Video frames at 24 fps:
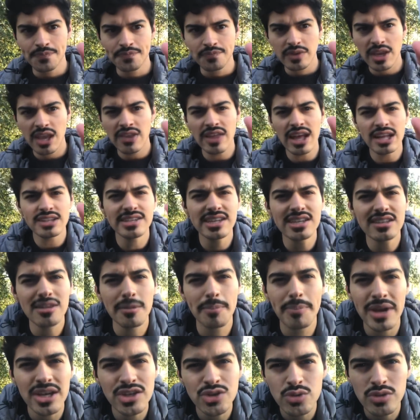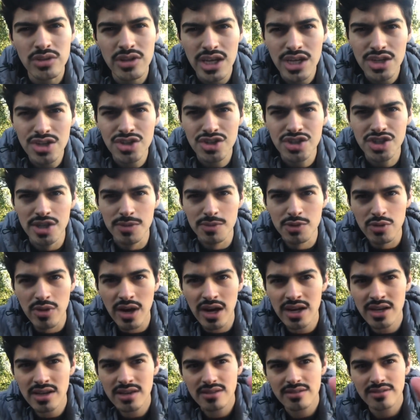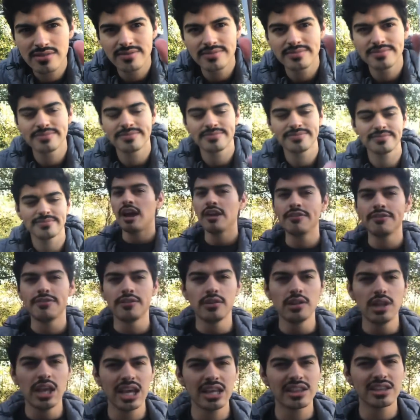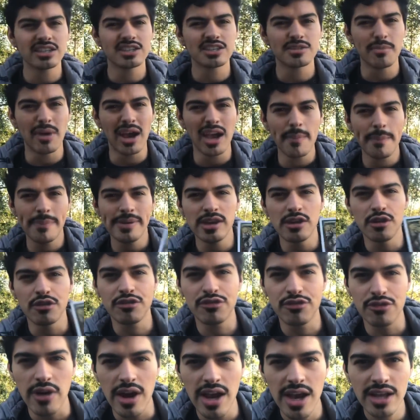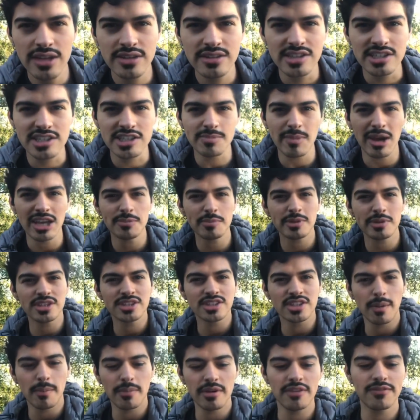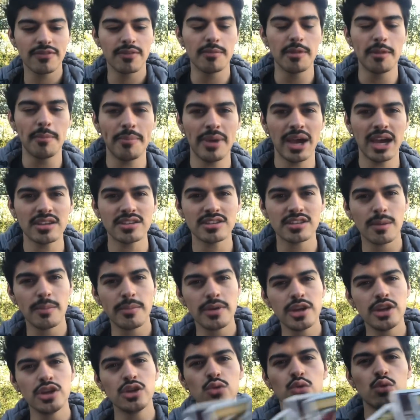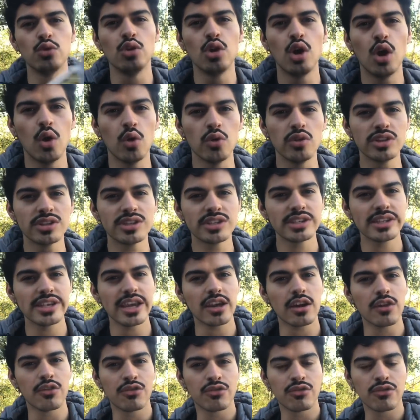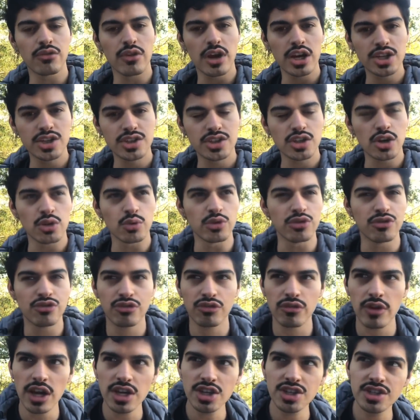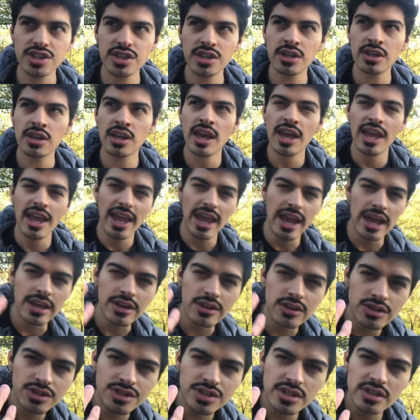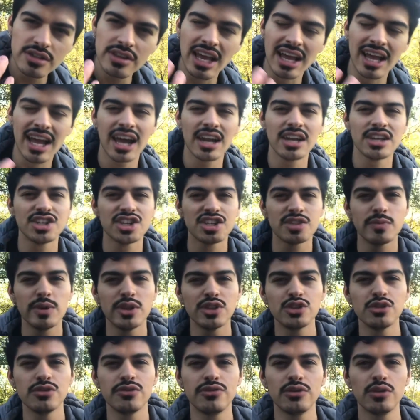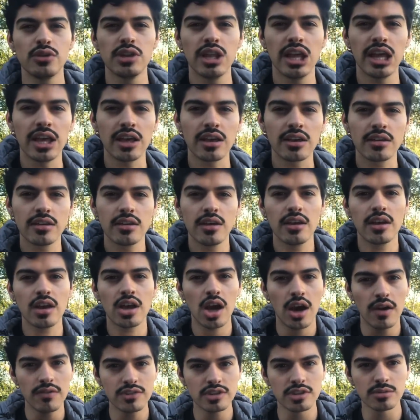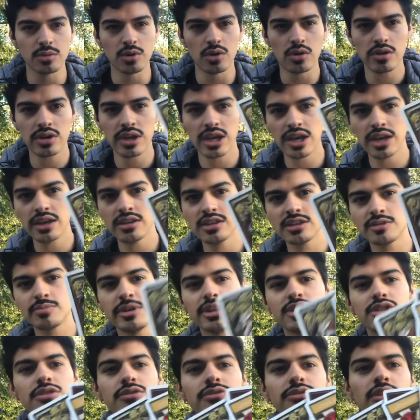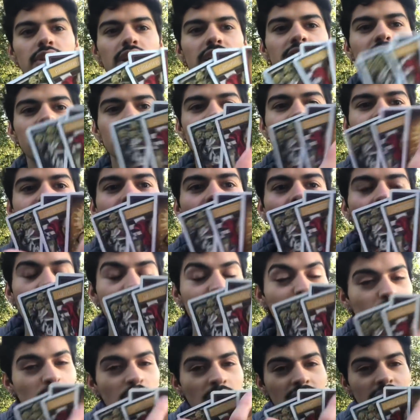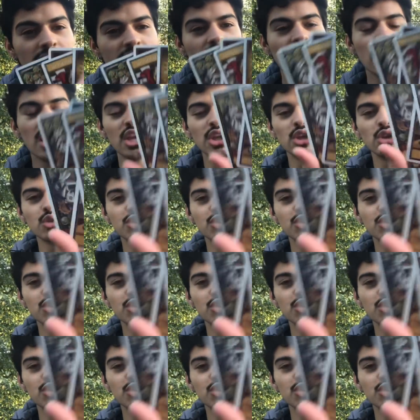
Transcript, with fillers: And that's like the best relationships, right? I feel like this might be a friend. This might be somebody from the past, somebody you know. This is like a fresh, a refreshing energy that kind of just makes you feel like comfortable, okay? This makes you feel like the sun, all right? You